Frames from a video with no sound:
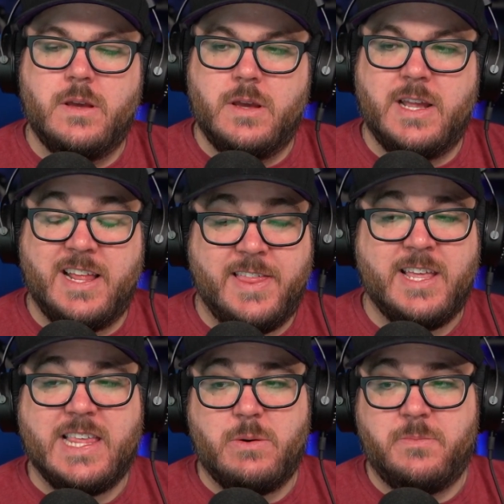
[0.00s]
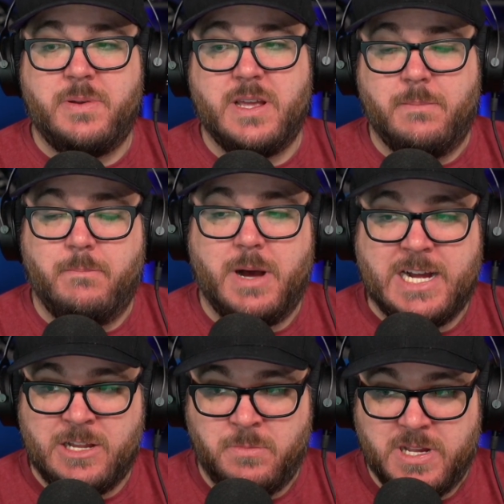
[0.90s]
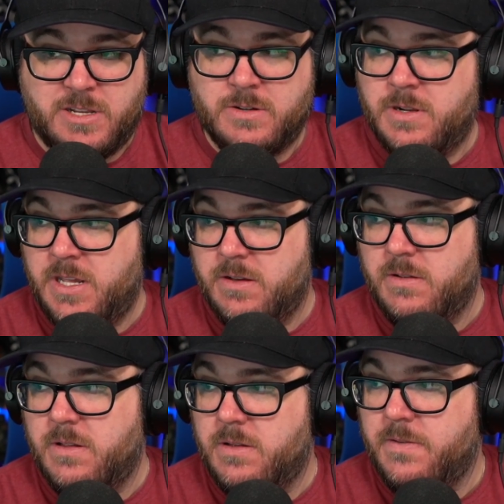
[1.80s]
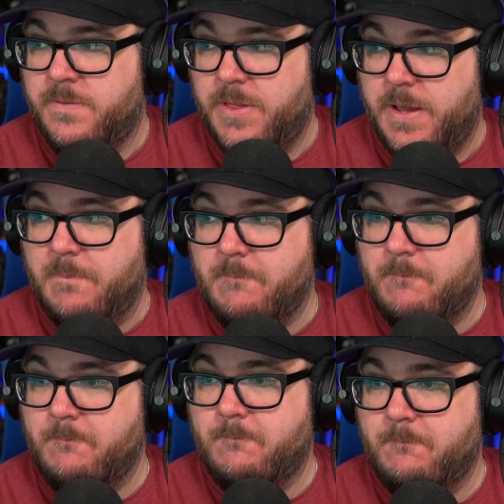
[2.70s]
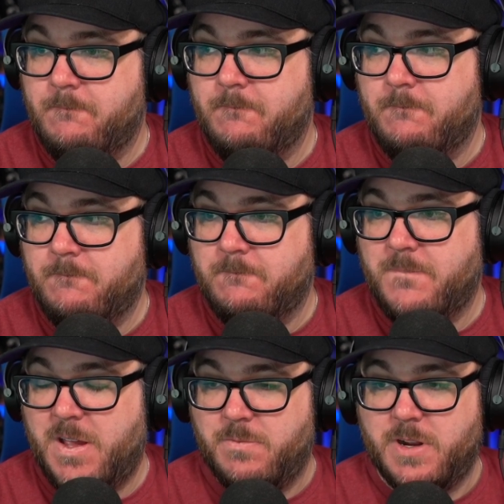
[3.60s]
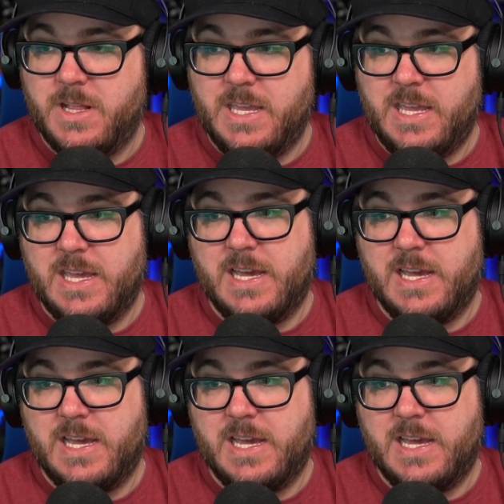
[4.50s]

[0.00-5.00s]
And I think that would be a monumental deal for them and really